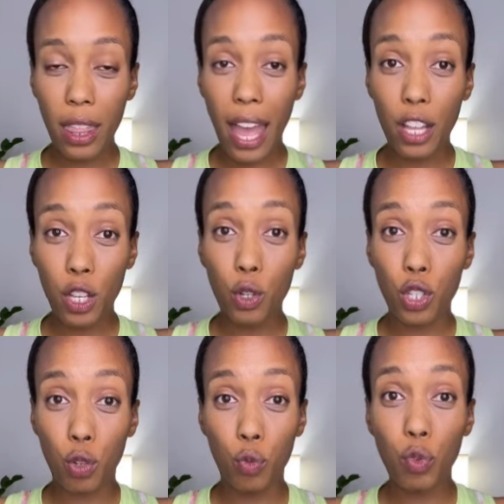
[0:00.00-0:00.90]
that you
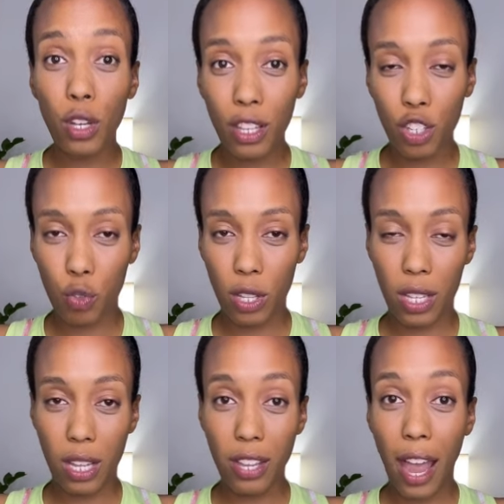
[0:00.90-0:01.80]
should really
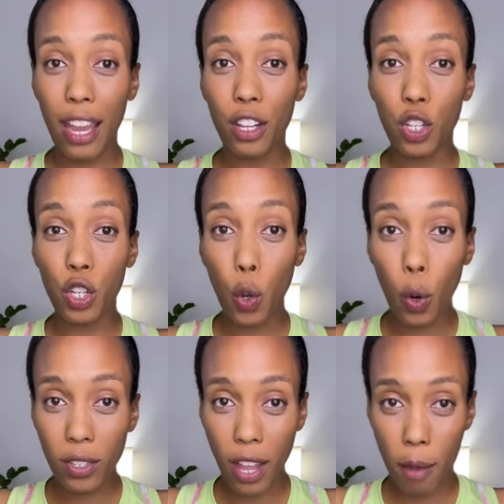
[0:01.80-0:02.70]
strengthen and tighten
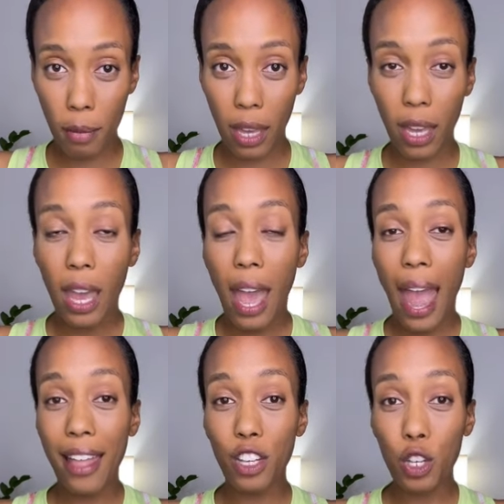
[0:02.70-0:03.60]
your tummy,
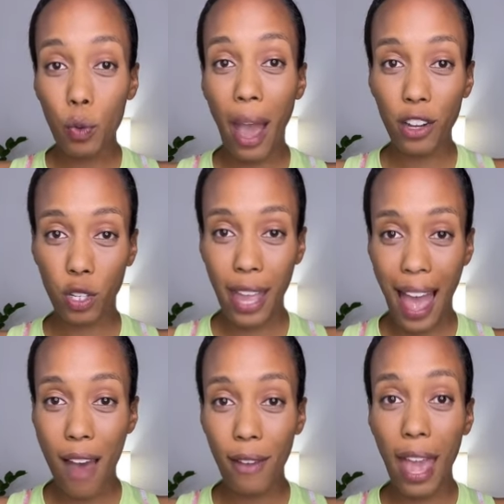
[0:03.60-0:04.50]
and you actually
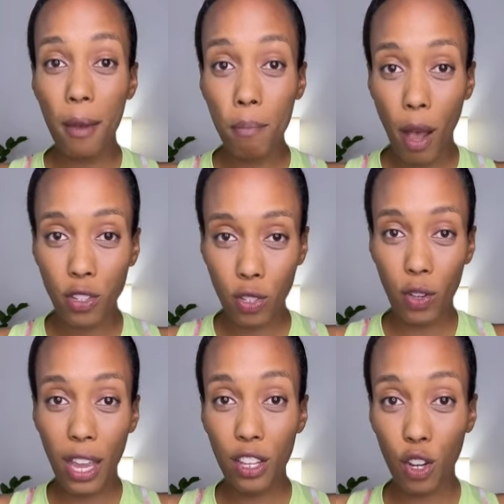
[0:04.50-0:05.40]
have a
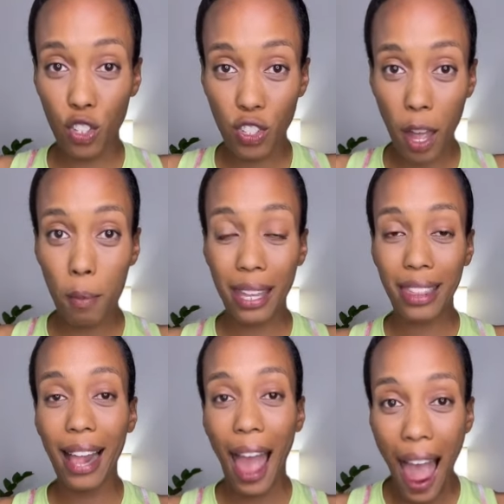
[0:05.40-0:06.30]
muscle in your stomach
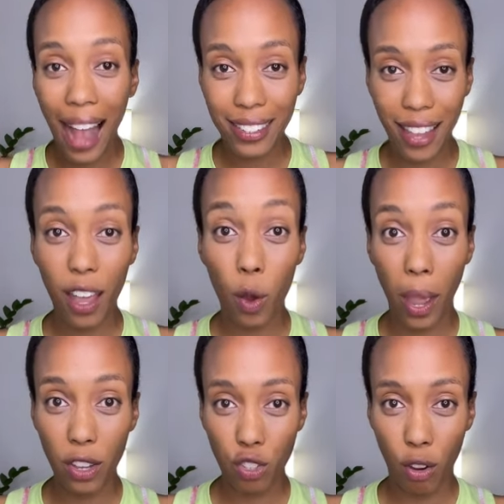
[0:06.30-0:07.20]
that acts like a
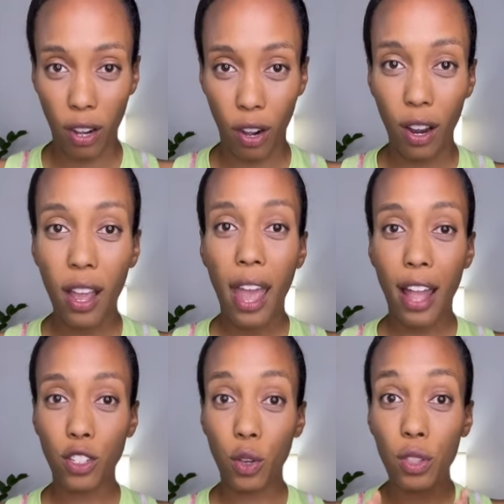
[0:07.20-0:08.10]
waist trainer.
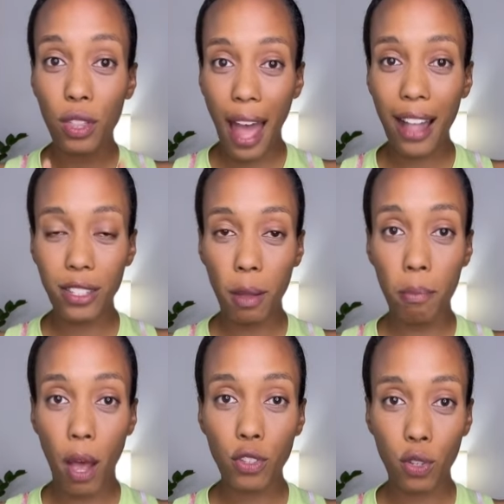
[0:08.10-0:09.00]
And so that's the
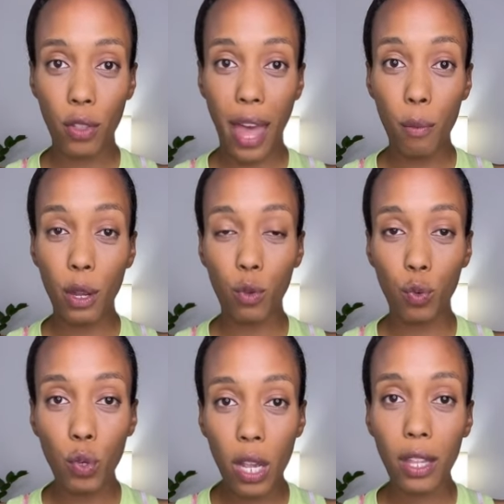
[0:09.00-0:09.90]
muscle that we
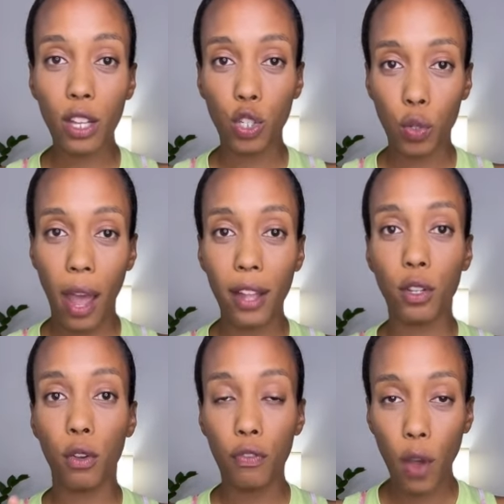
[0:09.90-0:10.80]
really try
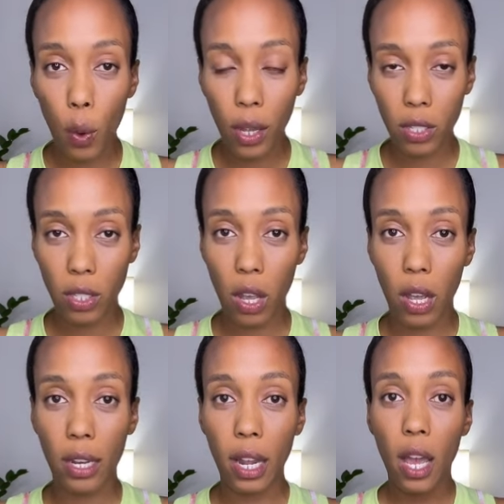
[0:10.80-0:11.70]
to focus
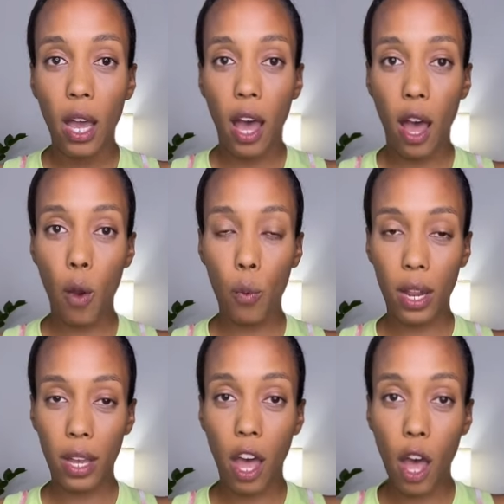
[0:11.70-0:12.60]
on
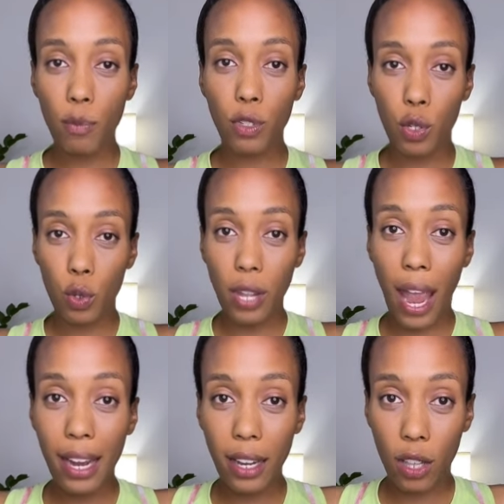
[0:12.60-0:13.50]
when it comes to
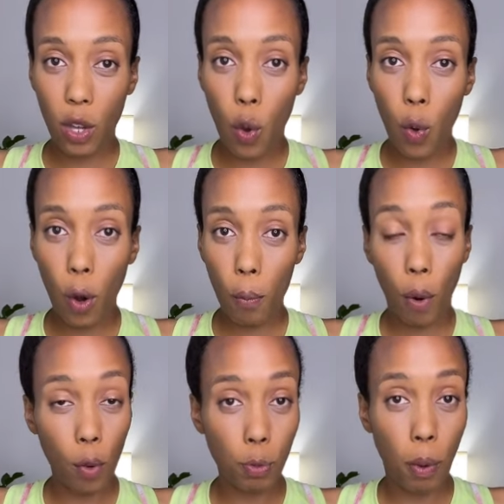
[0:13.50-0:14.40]
tightening the core
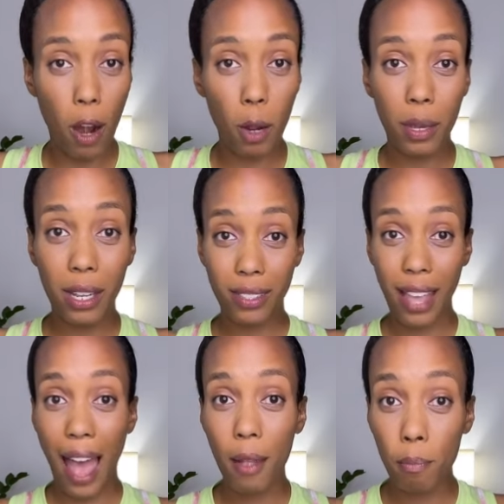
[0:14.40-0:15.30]
postpartum, because
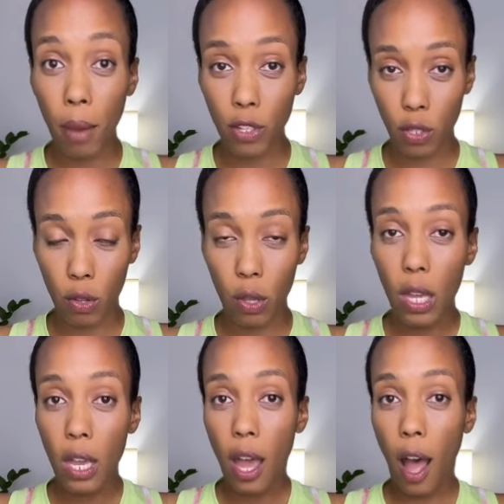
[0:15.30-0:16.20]
that
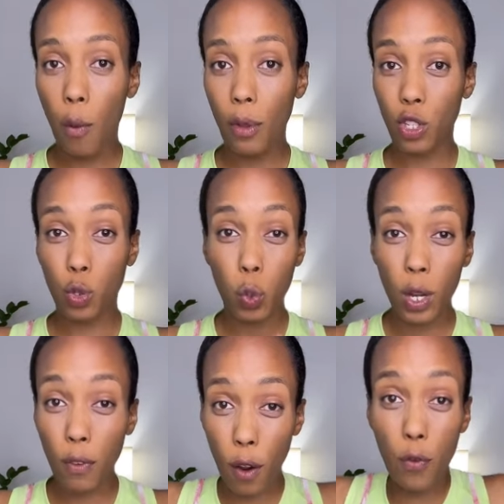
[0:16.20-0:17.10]
muscle, which is
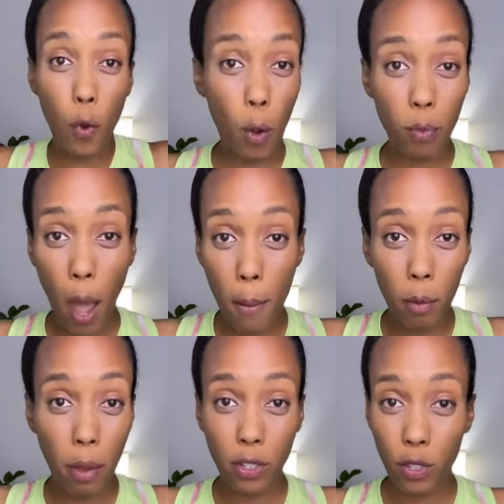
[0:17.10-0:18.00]
one of our 4
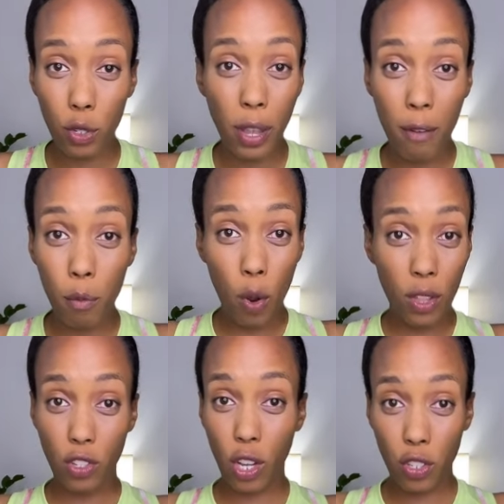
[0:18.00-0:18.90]
abdominal muscles, you have more
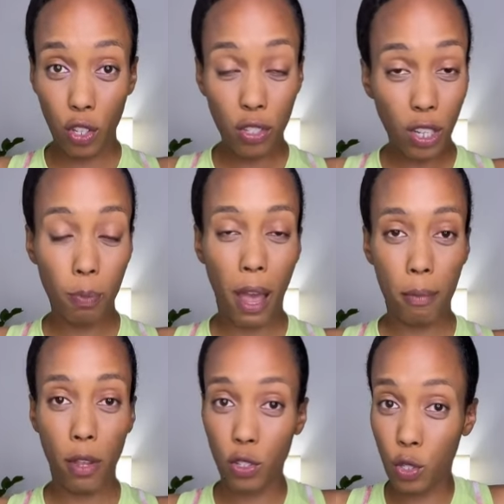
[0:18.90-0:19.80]
than just your
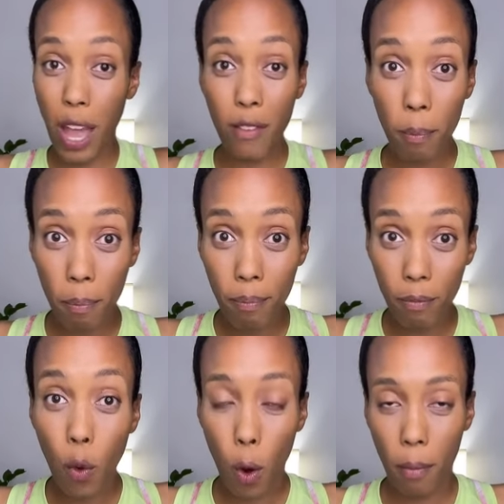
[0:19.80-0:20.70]
six-pack muscles. You have
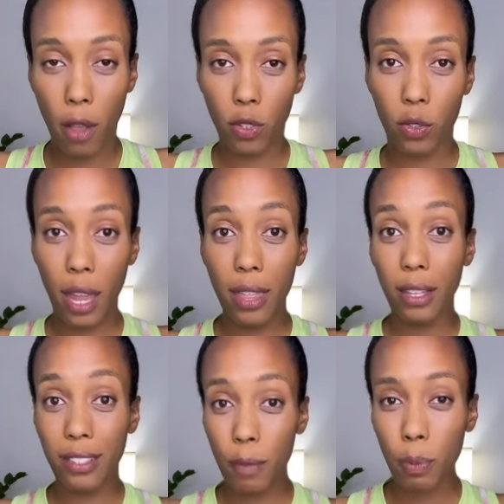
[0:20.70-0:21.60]
4 muscles, and
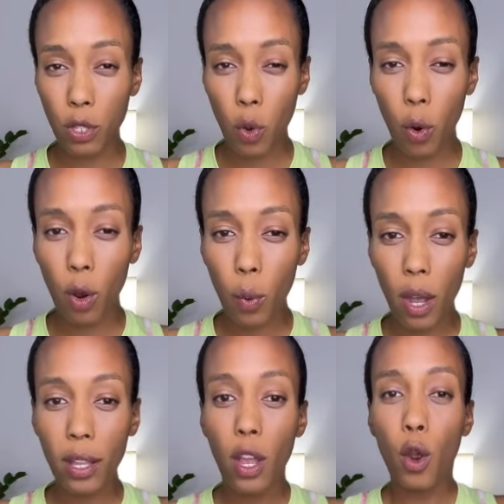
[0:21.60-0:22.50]
the deepest core
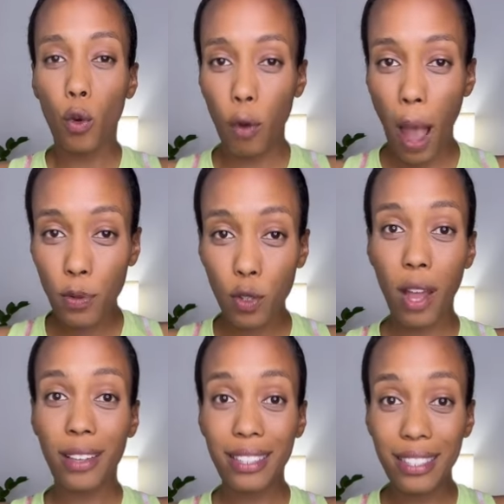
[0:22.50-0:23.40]
one wraps
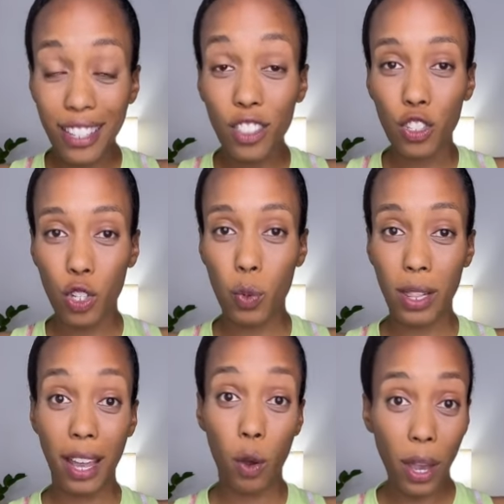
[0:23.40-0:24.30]
around and cinches you
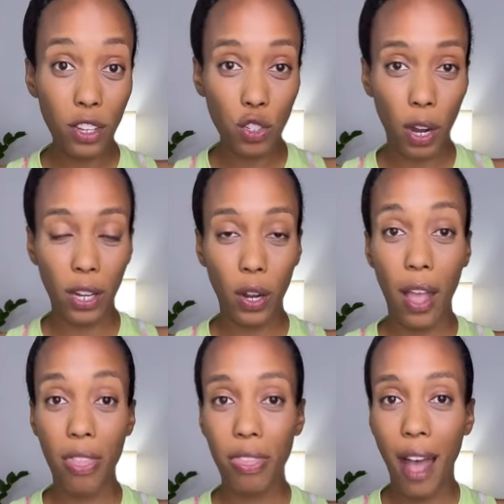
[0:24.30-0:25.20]
in like a waist trainer,
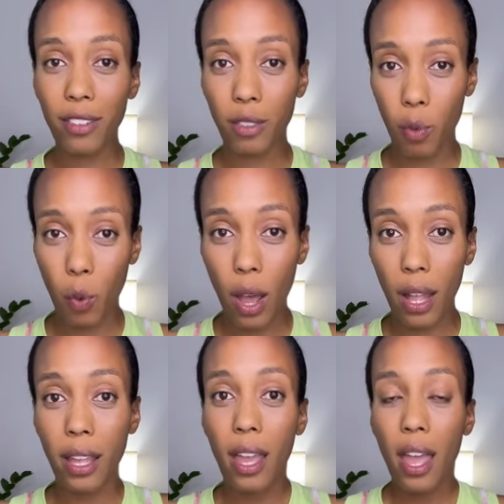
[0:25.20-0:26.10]
and that's the
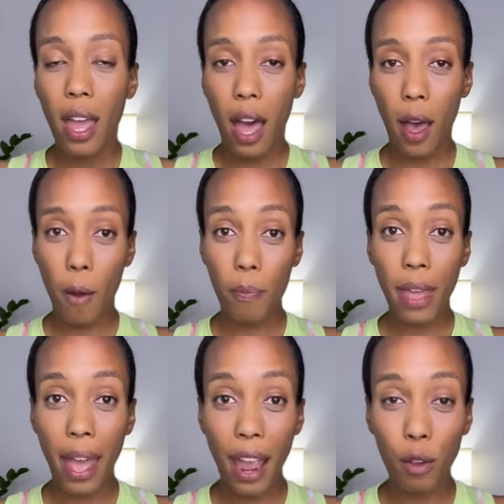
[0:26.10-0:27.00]
one
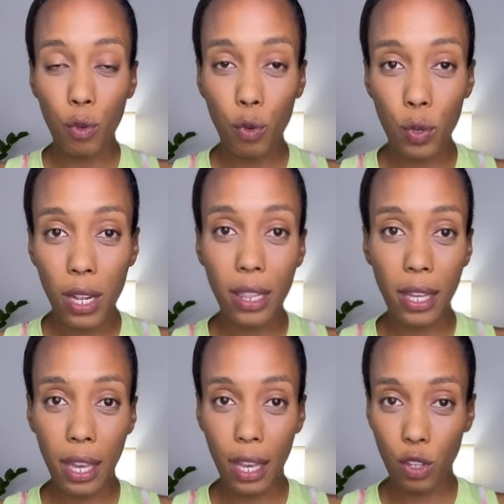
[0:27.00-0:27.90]
that I
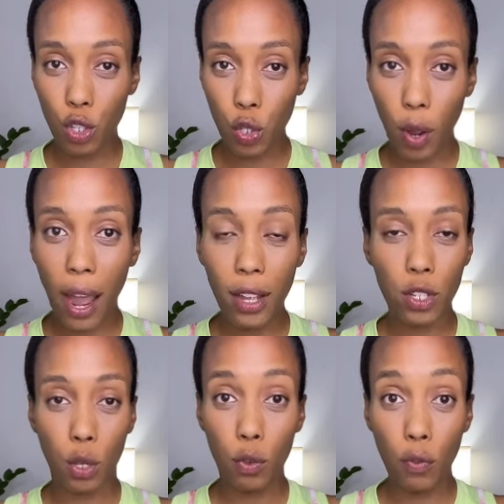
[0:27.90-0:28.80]
really try
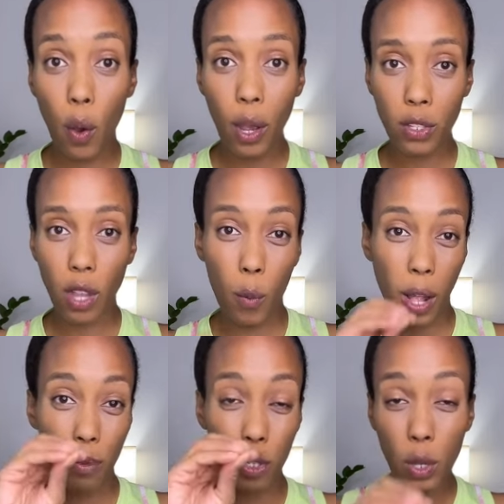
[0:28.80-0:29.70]
to focus on
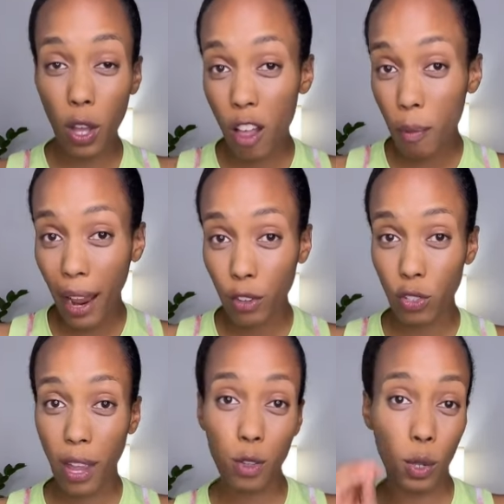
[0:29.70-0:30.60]
when I'm doing all my
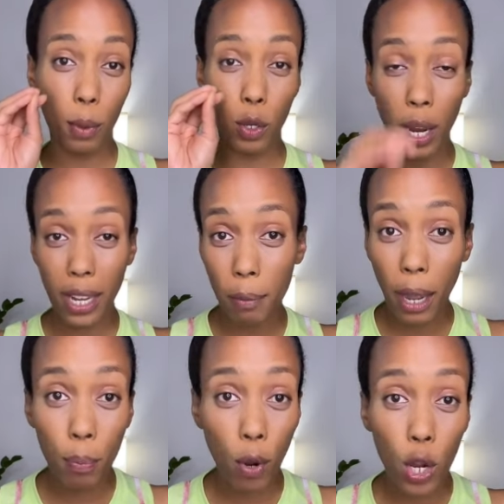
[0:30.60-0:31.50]
exercise, when I'm creating
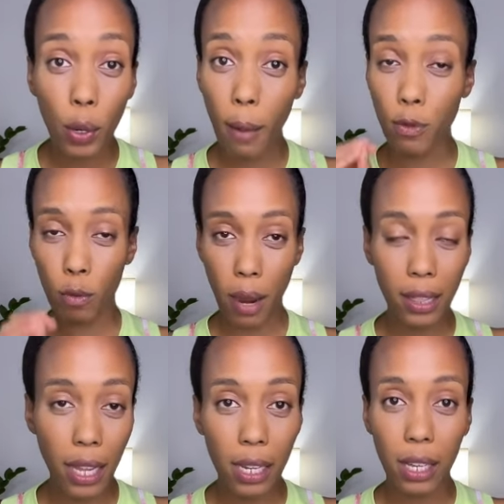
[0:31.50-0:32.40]
my programs for
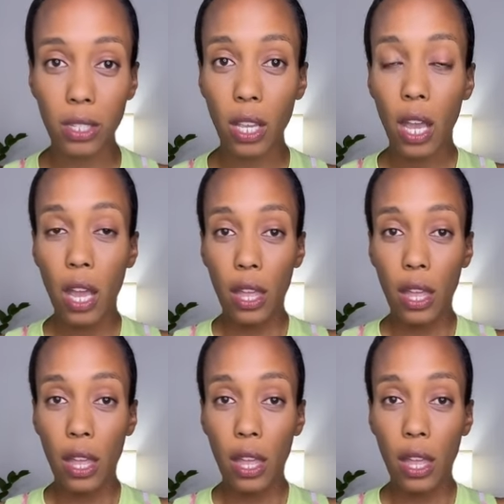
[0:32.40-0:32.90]
my ladies.